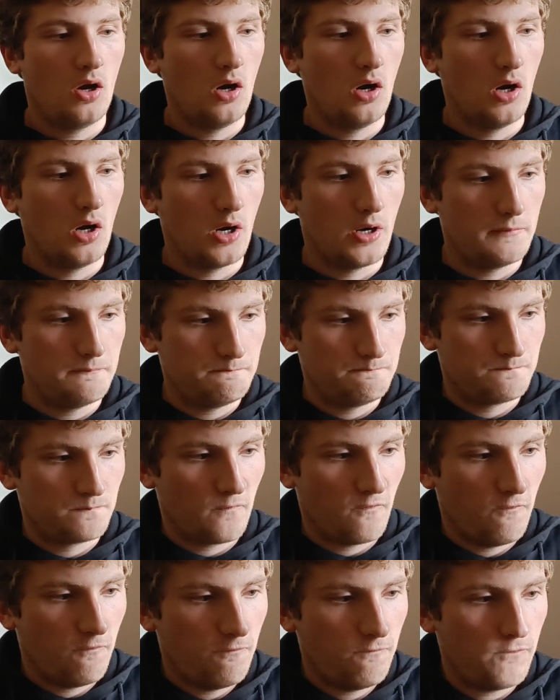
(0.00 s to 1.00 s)
are
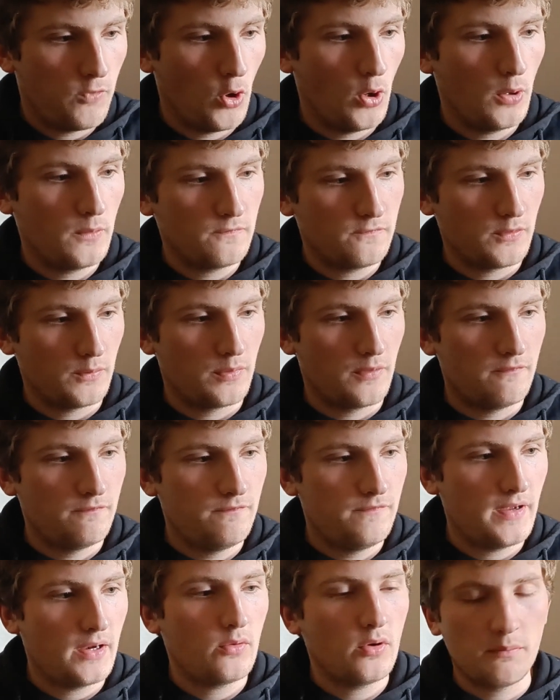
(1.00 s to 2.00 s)
formed from the
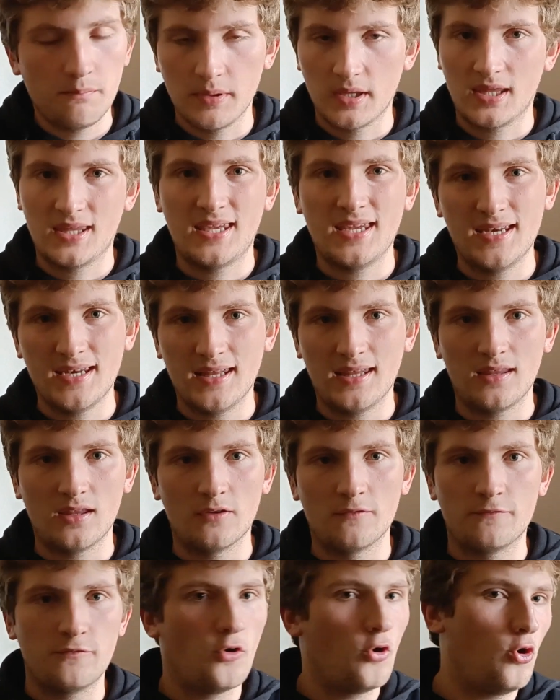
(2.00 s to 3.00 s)
very beginning
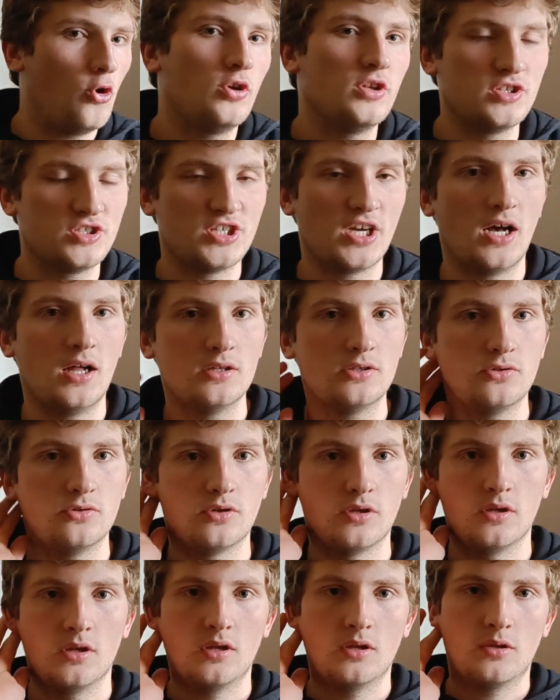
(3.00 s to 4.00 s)
of early
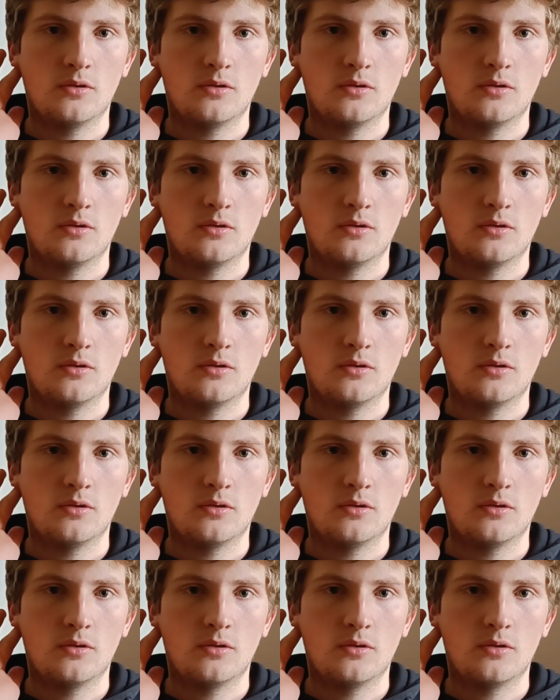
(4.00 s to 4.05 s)
childhood,